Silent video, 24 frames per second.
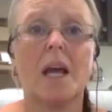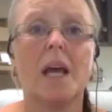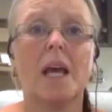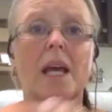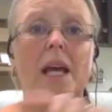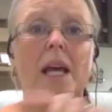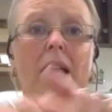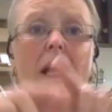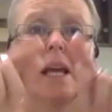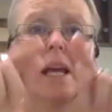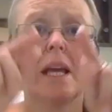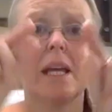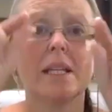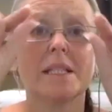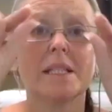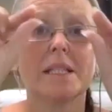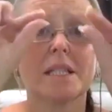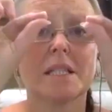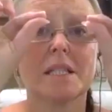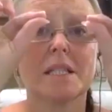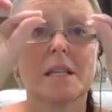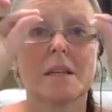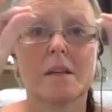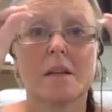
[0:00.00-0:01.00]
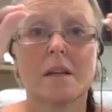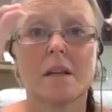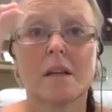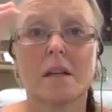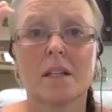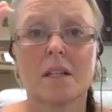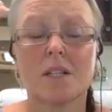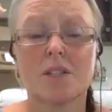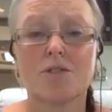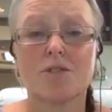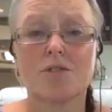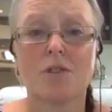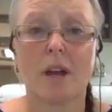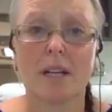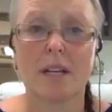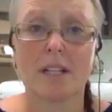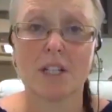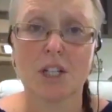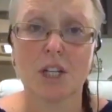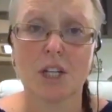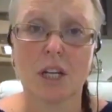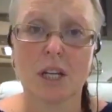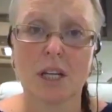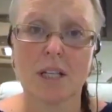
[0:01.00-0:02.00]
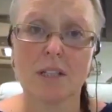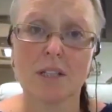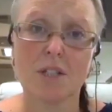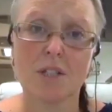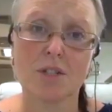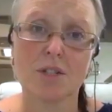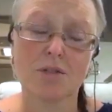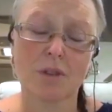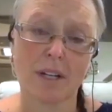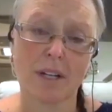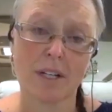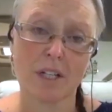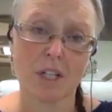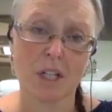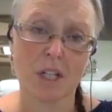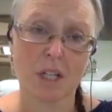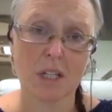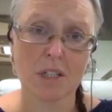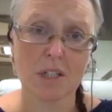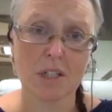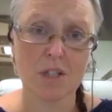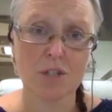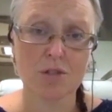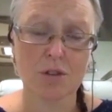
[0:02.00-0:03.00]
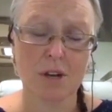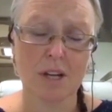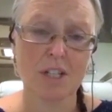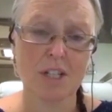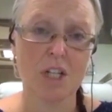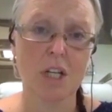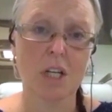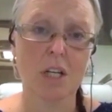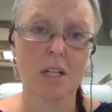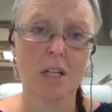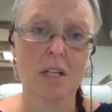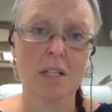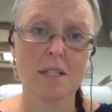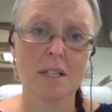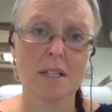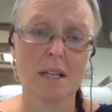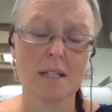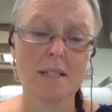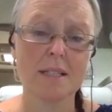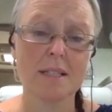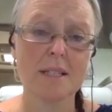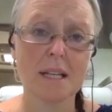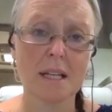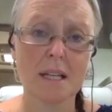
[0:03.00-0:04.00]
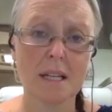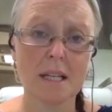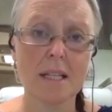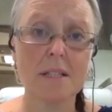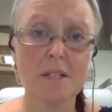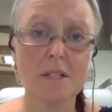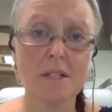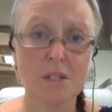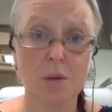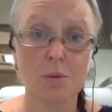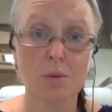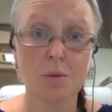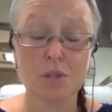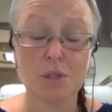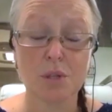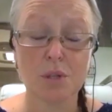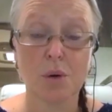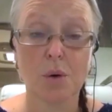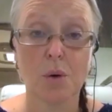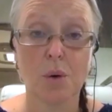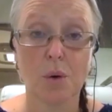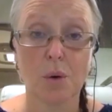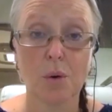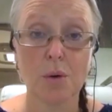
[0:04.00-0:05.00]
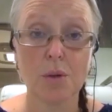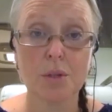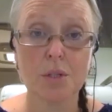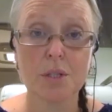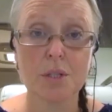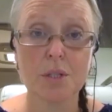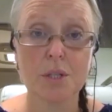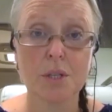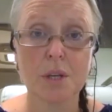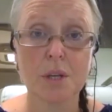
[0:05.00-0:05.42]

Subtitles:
It's stretching and stretching and stretching us until it's so taut,